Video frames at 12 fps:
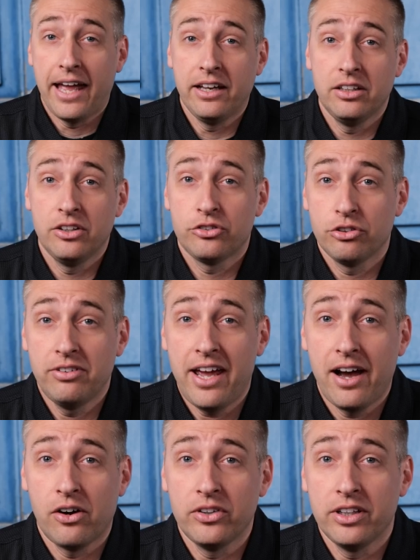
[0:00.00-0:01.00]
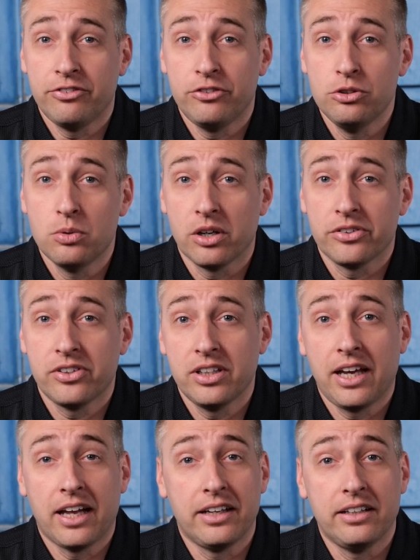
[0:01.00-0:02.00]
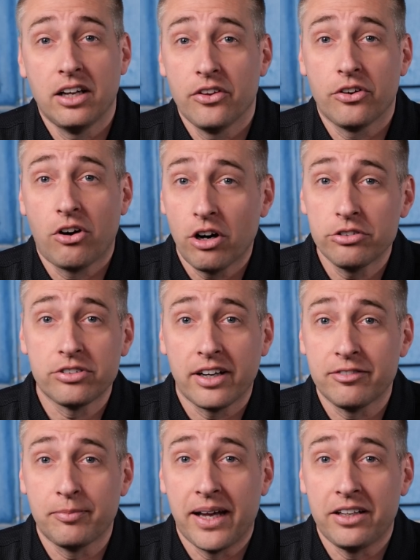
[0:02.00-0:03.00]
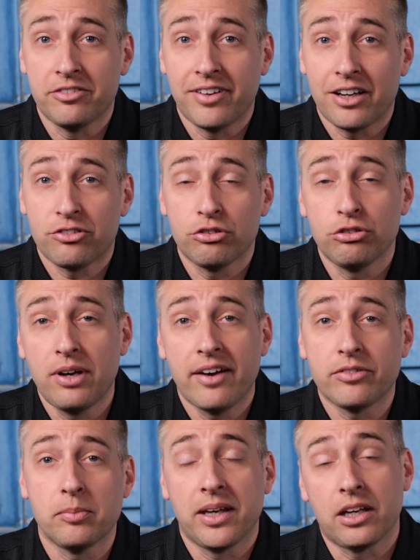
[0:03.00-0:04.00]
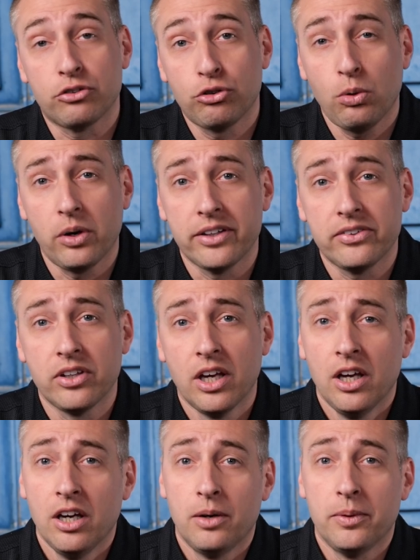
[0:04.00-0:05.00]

And so now, if you are sitting at another hard drive manufacturer, you have to make a choice,